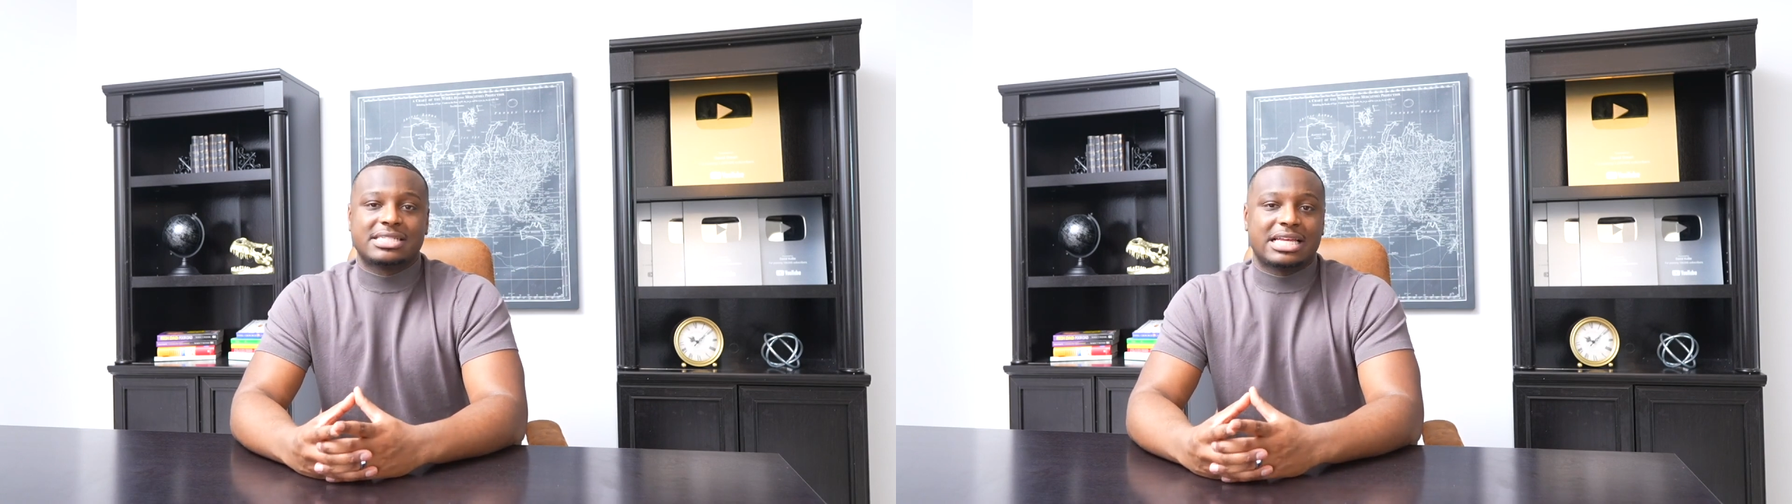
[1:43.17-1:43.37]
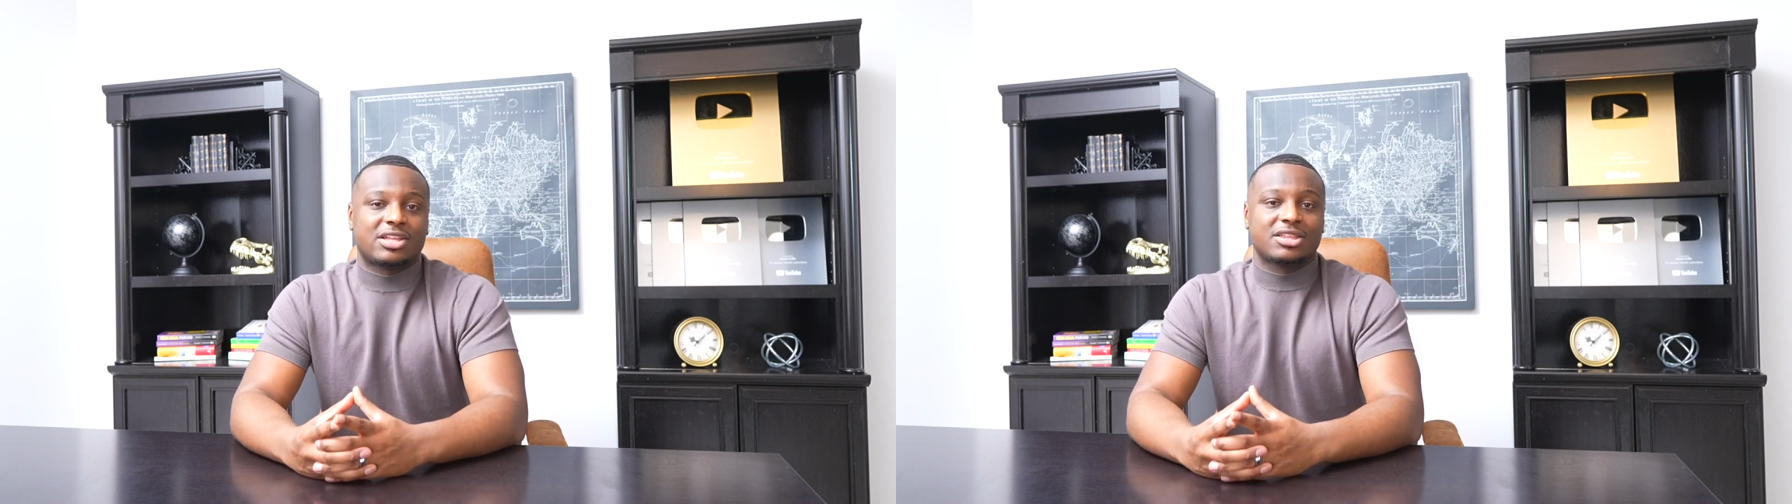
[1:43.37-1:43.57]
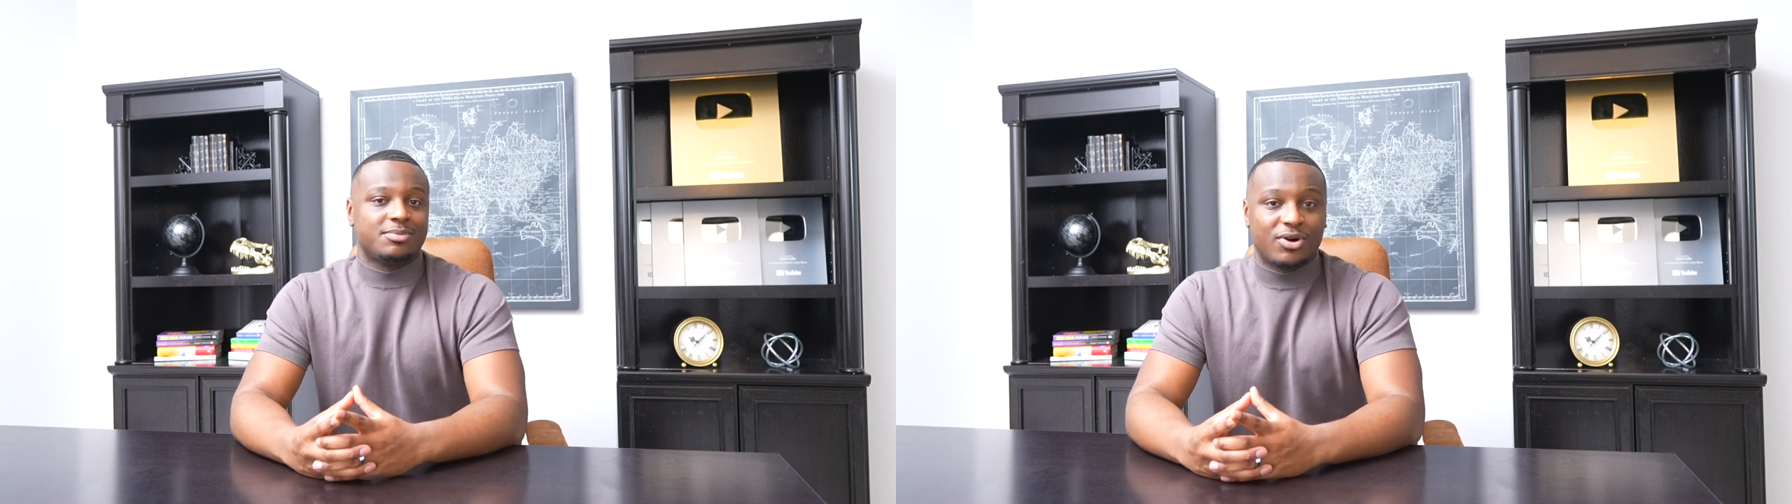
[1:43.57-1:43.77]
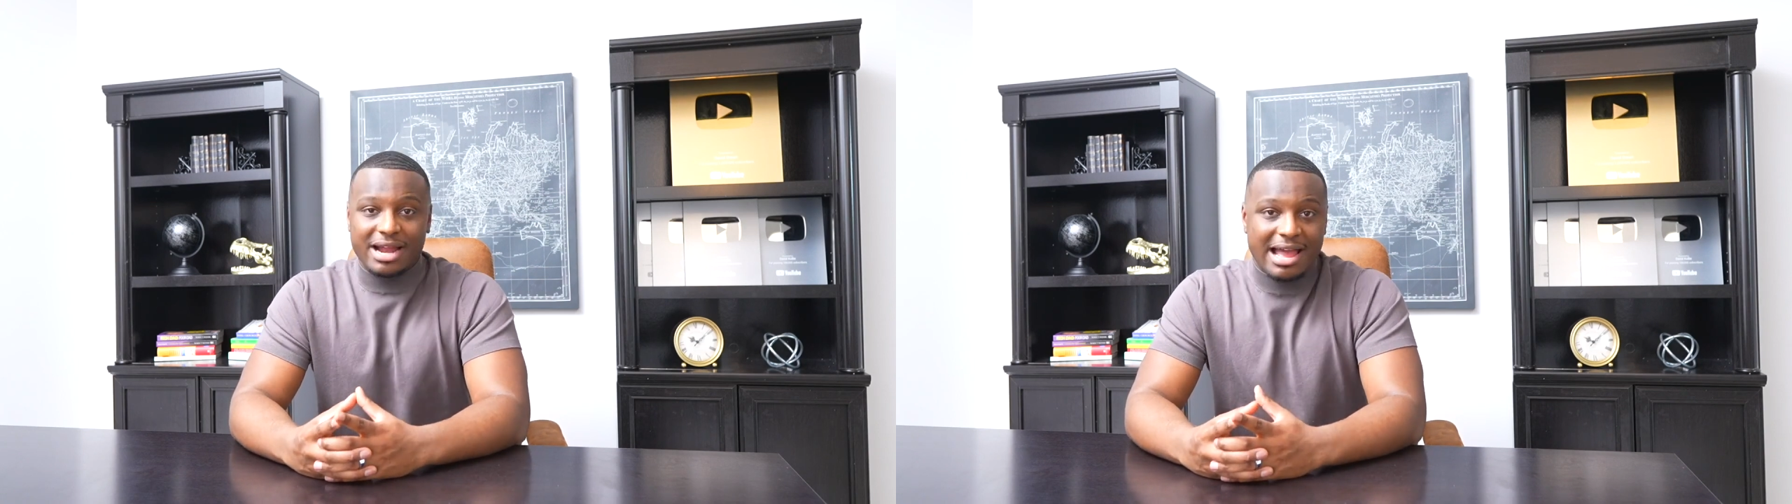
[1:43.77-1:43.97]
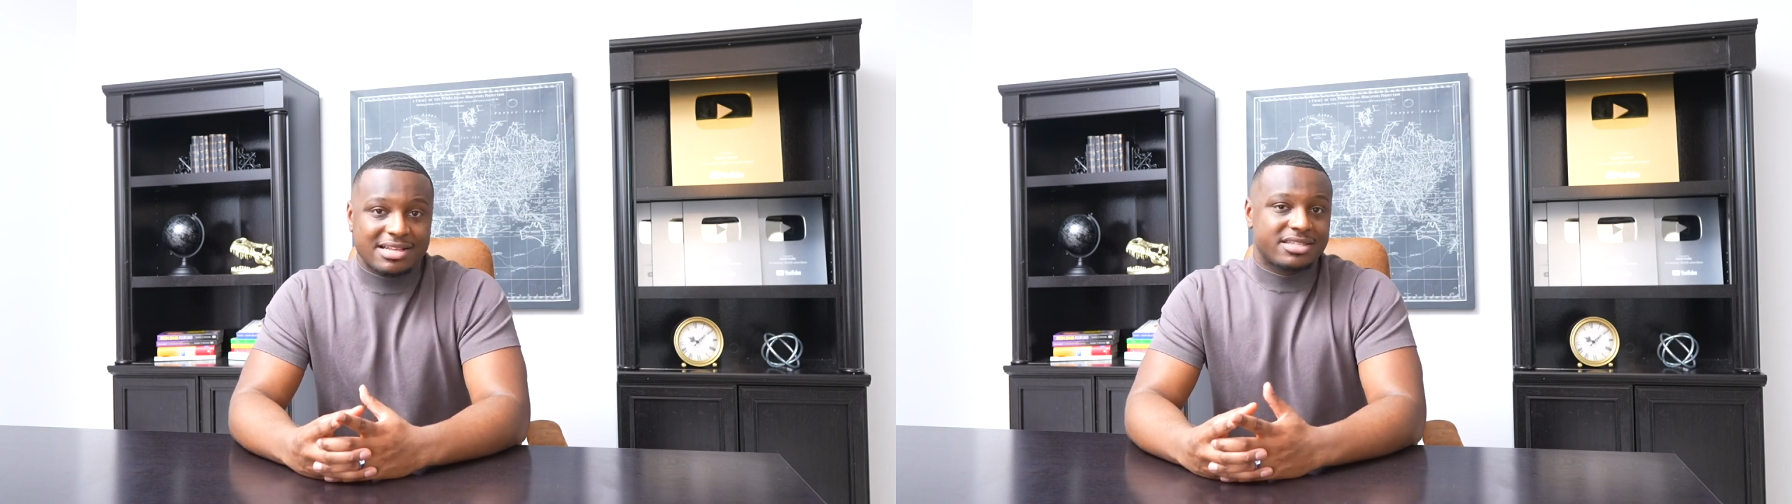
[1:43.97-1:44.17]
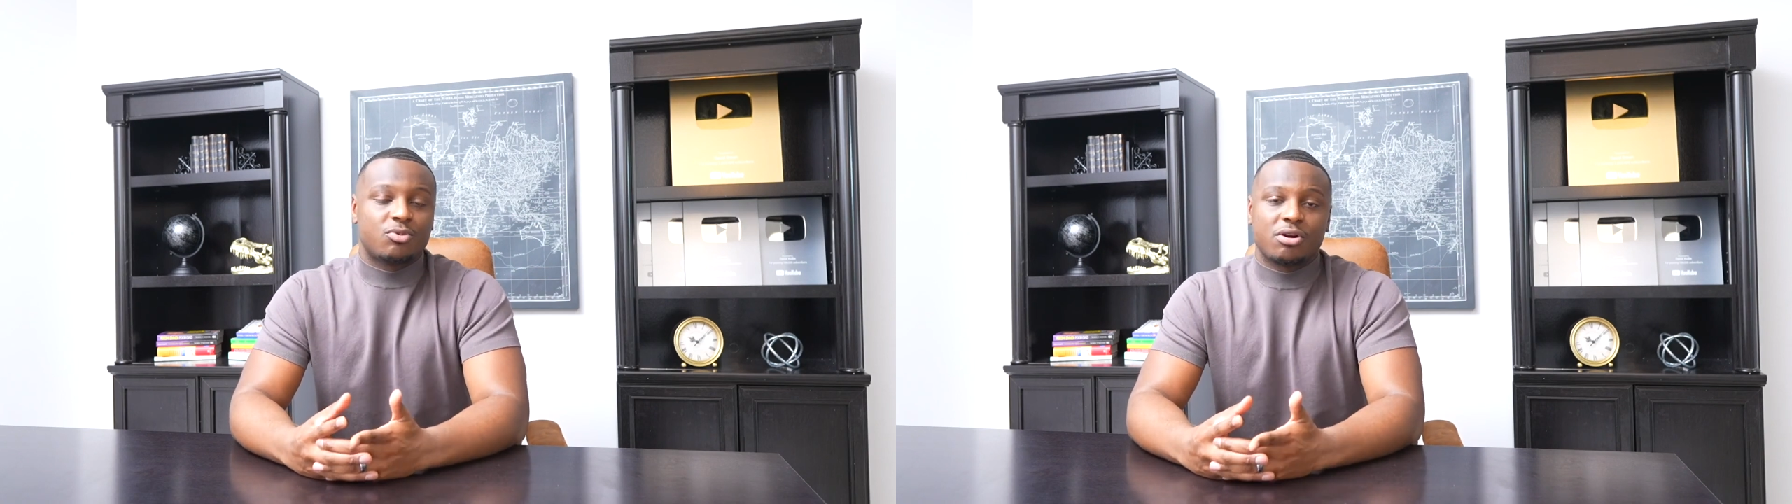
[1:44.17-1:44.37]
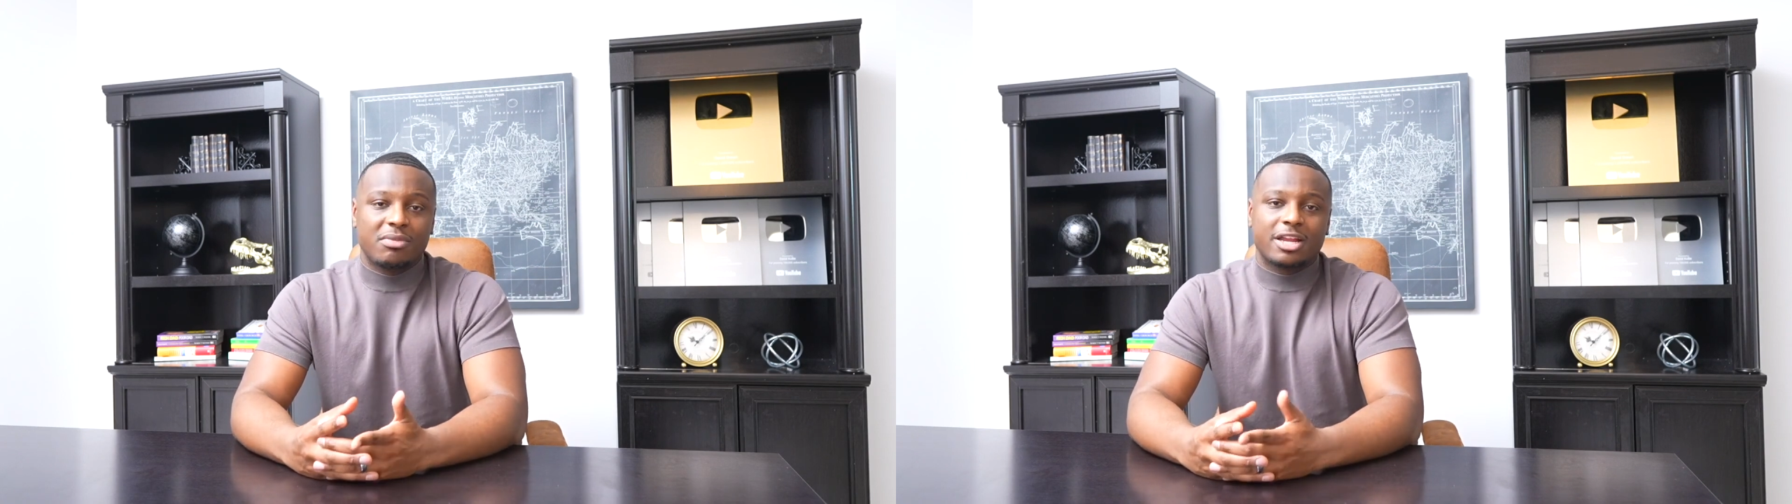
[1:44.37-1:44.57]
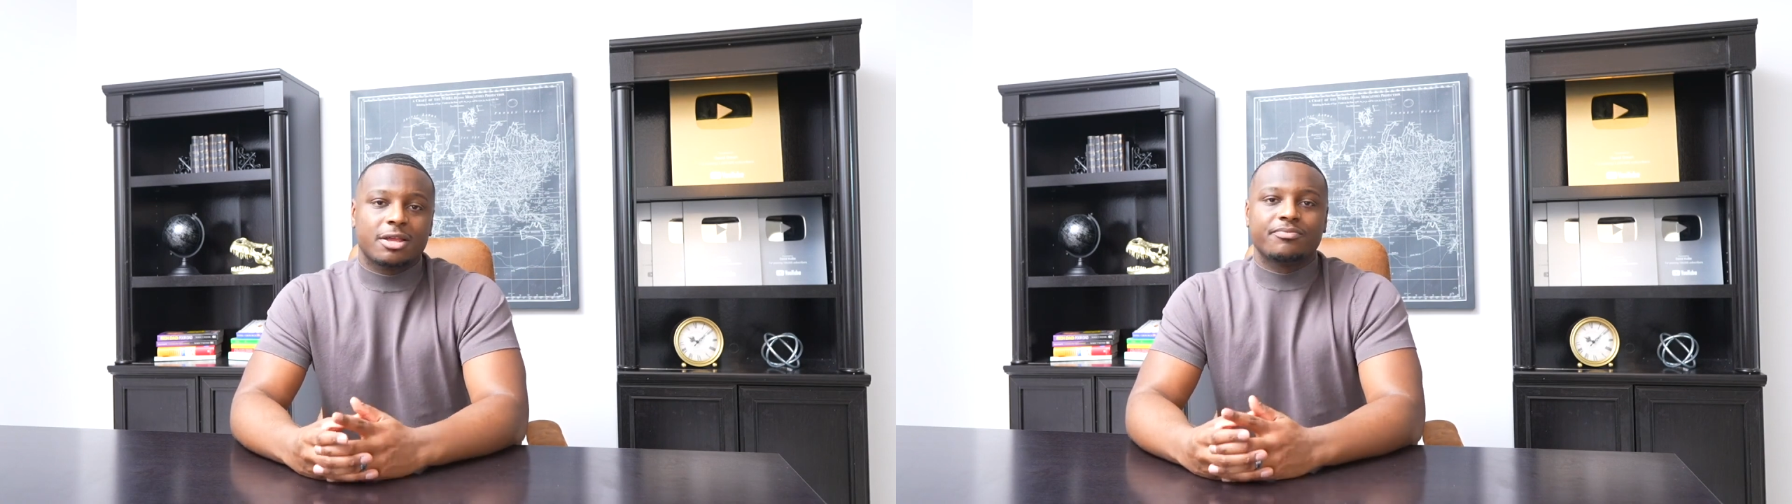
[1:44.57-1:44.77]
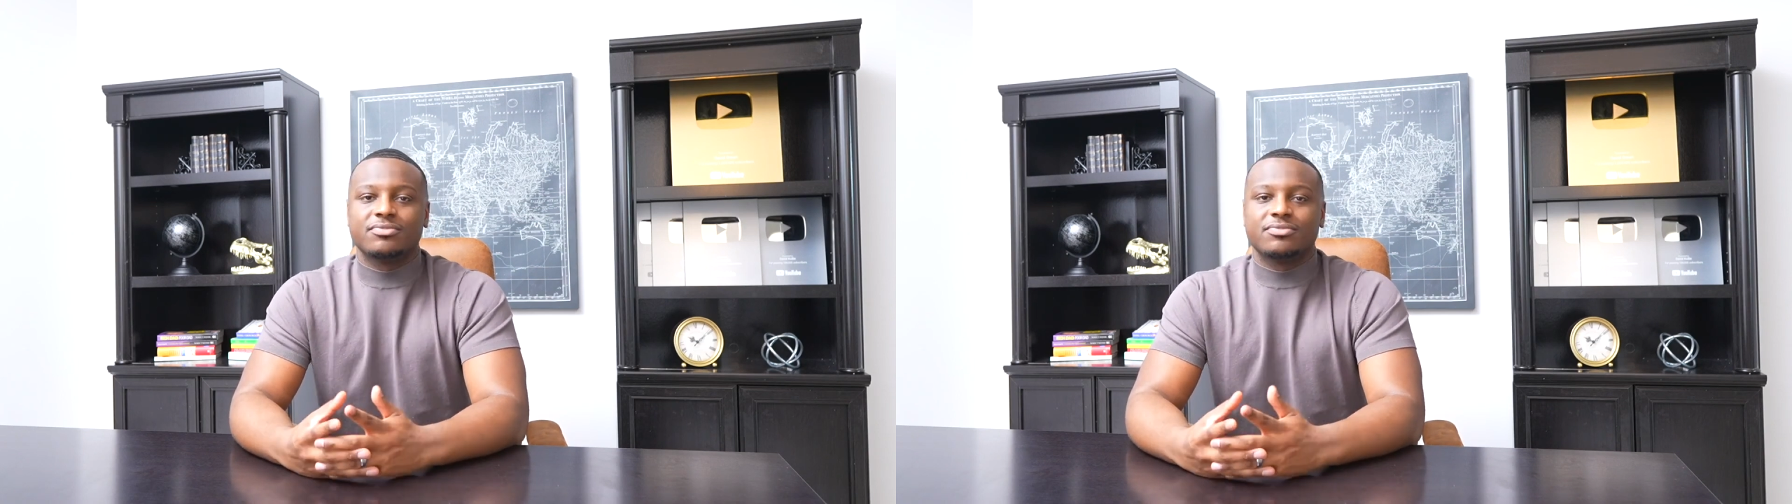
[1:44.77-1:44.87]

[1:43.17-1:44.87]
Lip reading: I thought the more ads, the more money.